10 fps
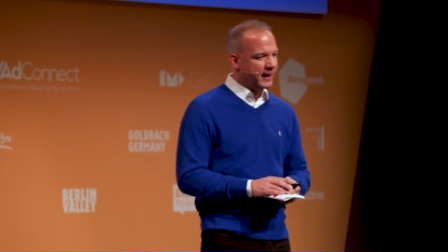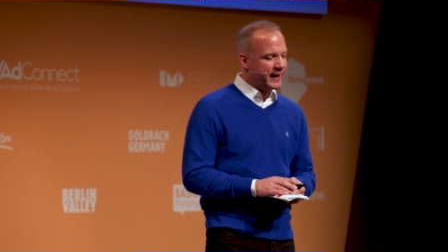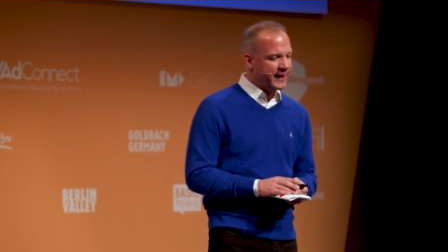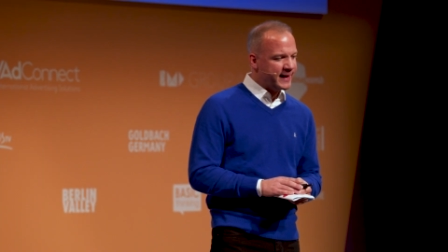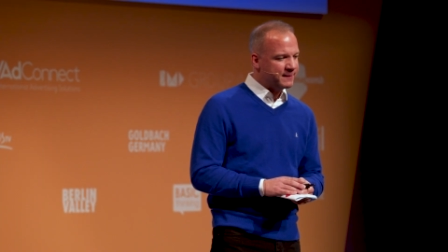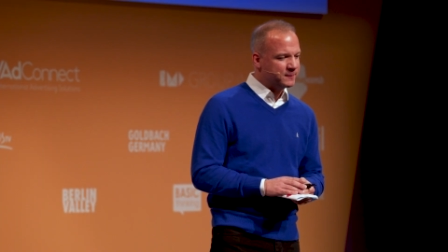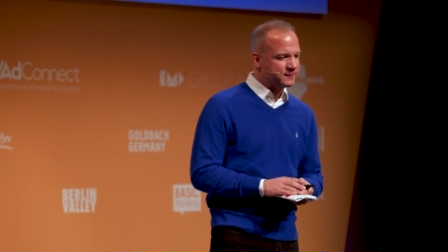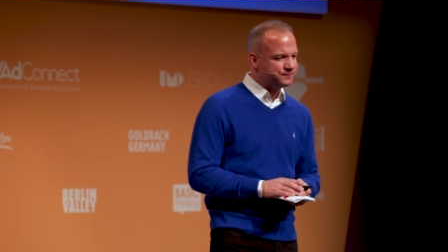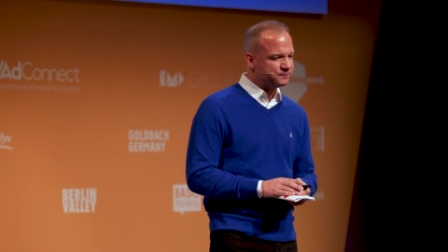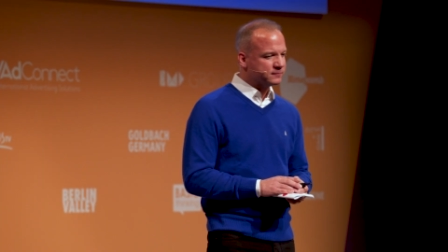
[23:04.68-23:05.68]

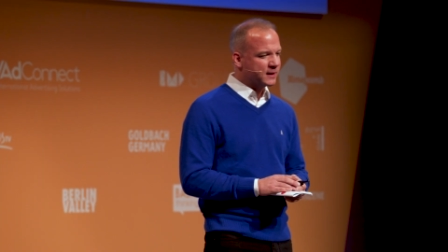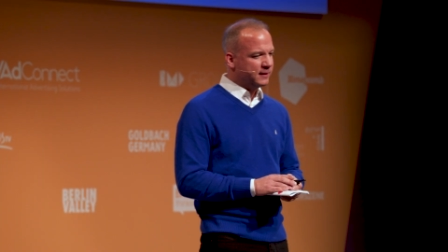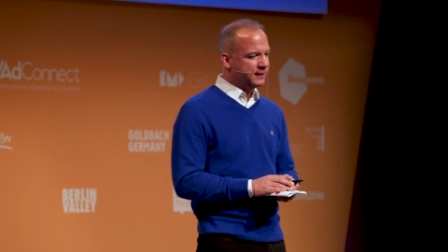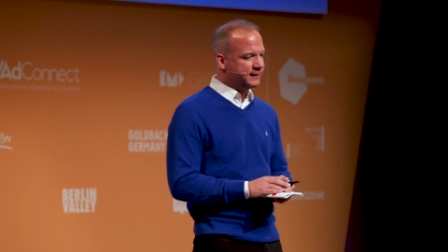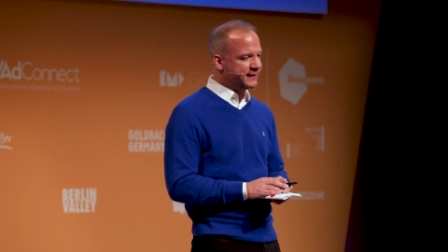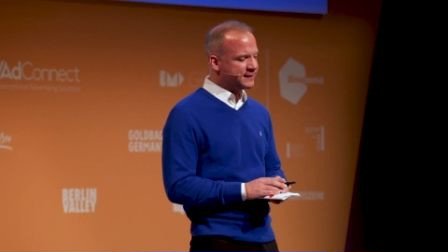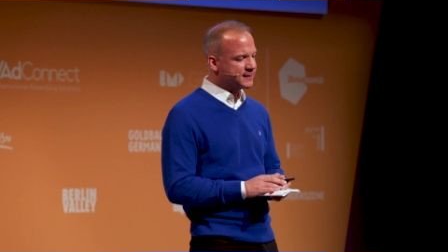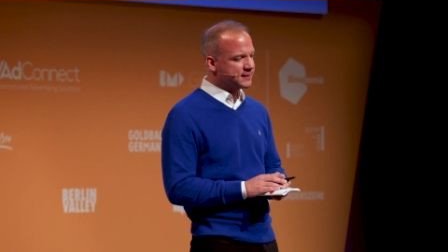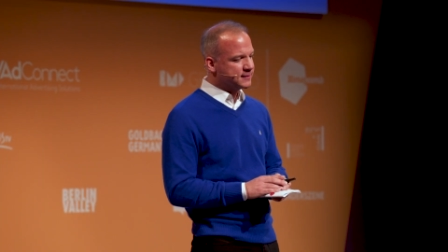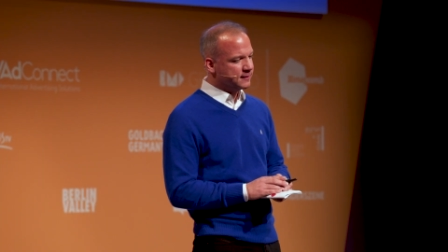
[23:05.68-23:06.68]
Um,
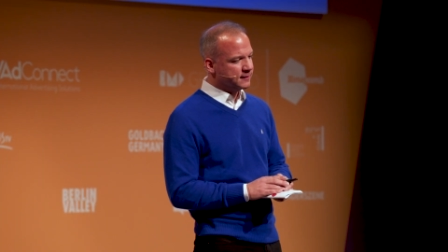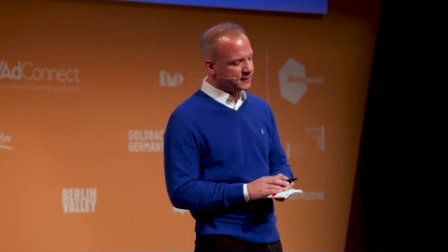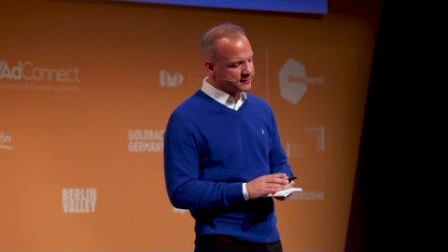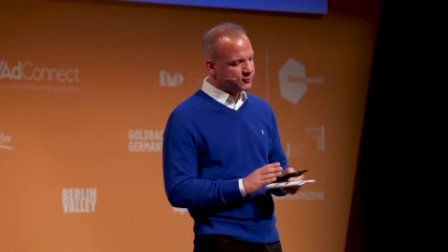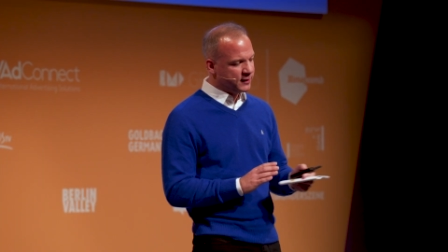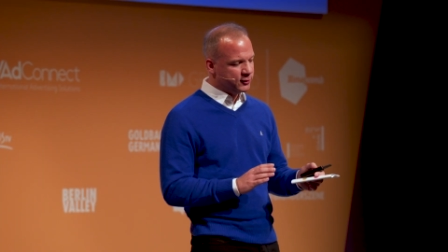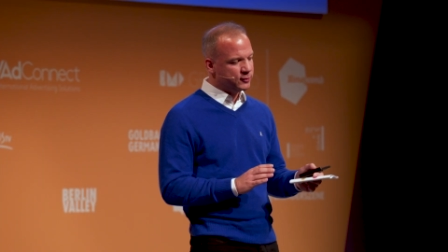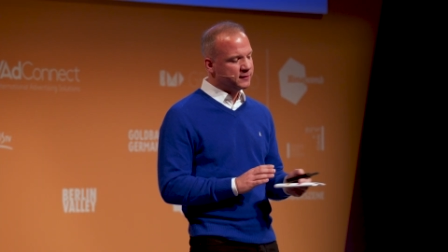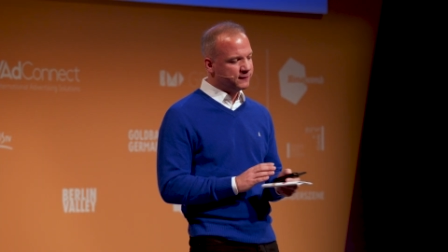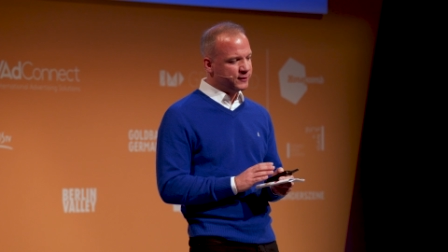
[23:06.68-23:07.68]
that's, that's a really
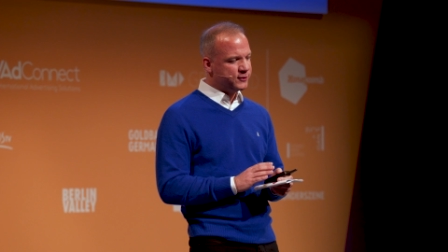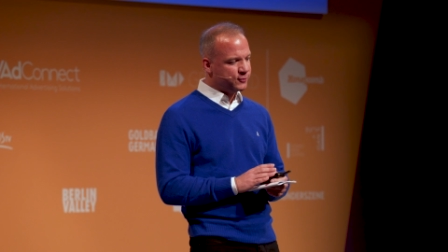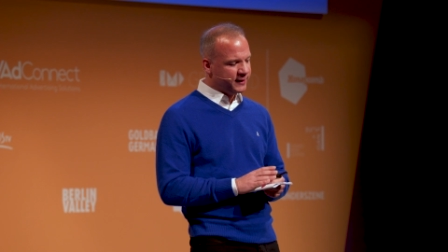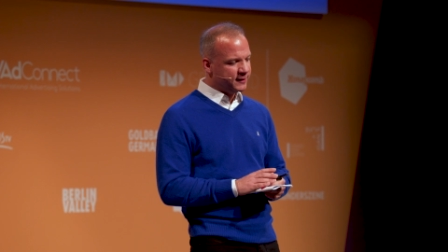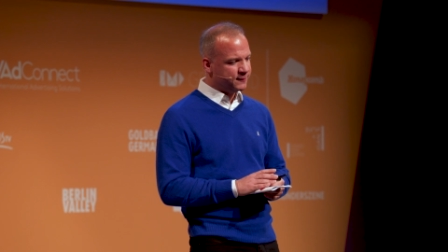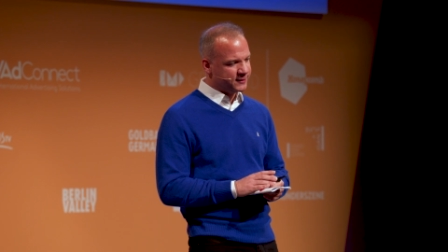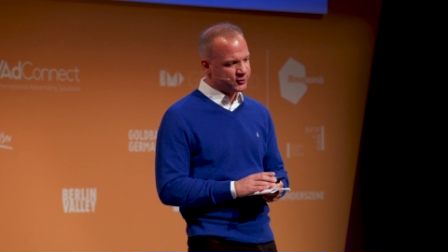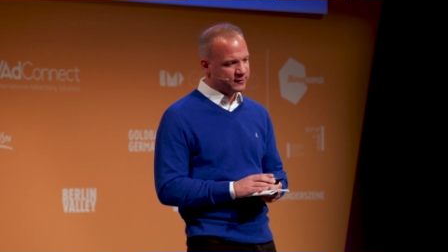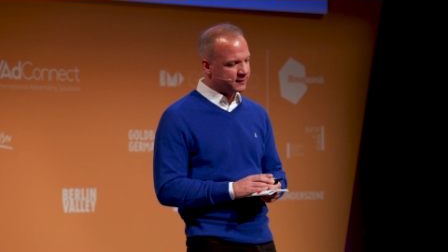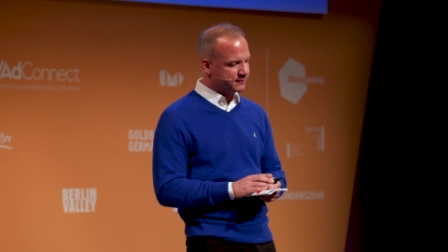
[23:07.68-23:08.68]
good and very tricky
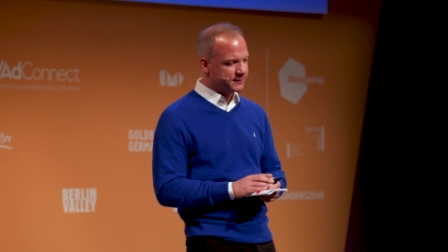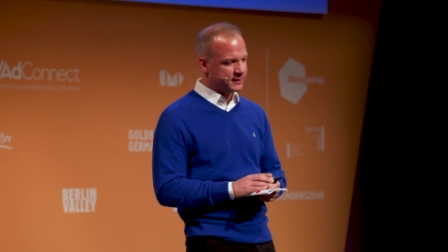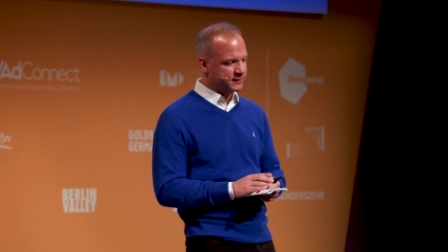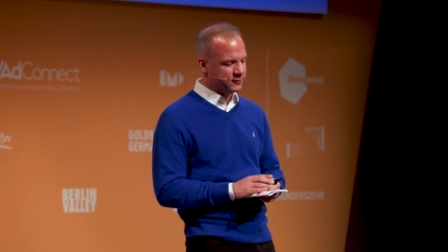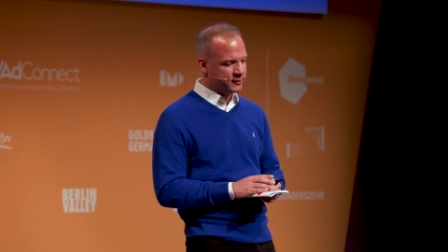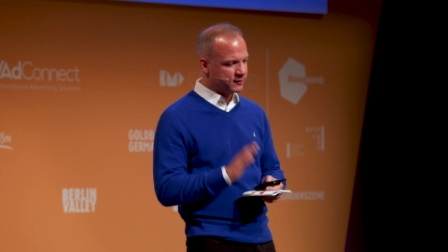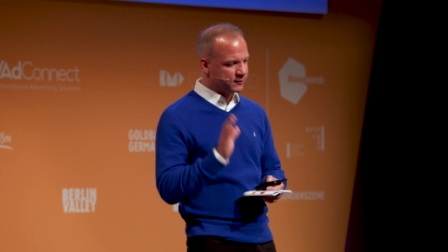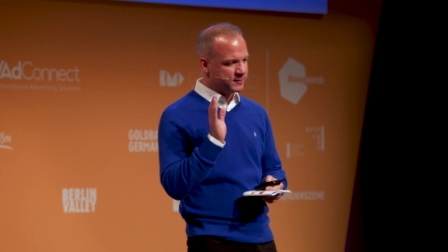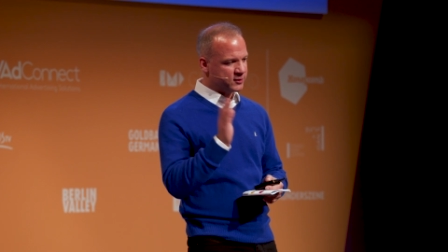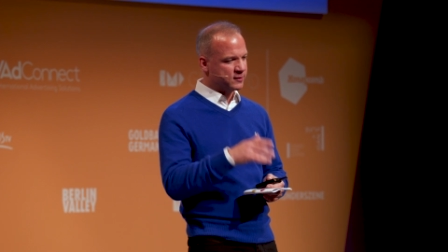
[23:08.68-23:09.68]
question, and you
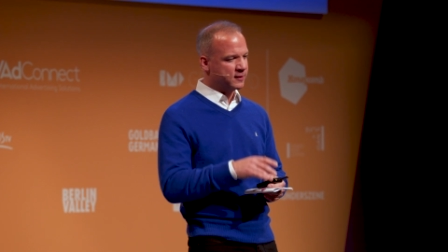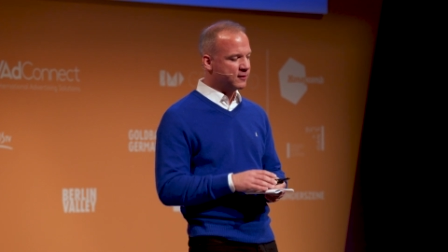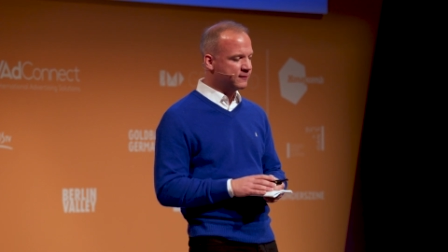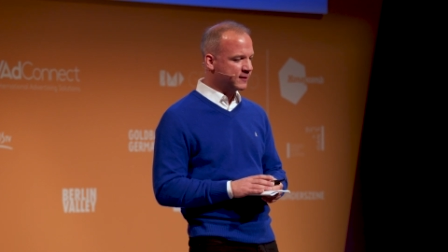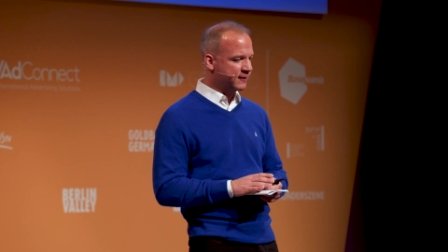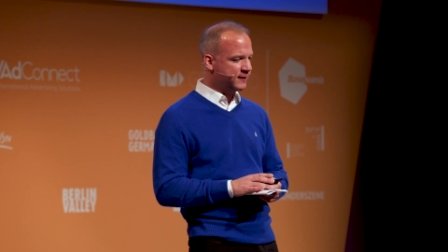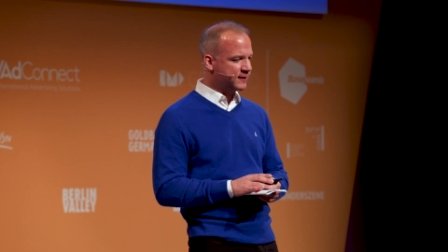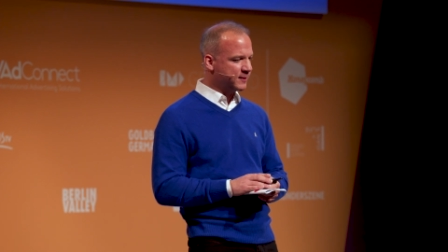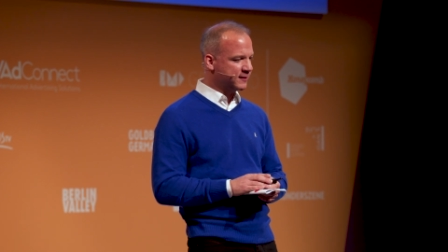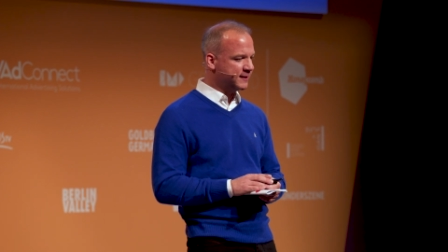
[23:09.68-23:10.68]
cannot imagine how often I
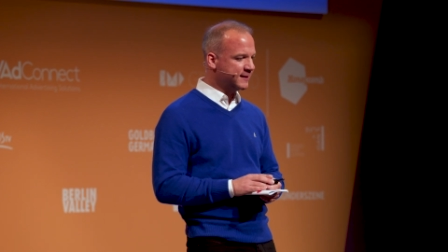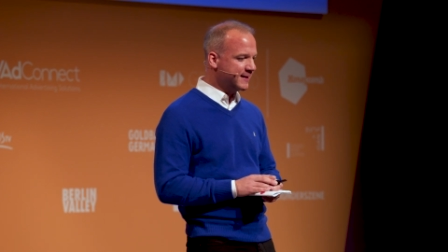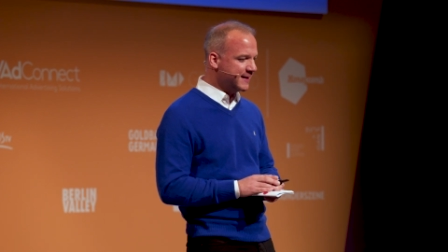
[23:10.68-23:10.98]
think about that.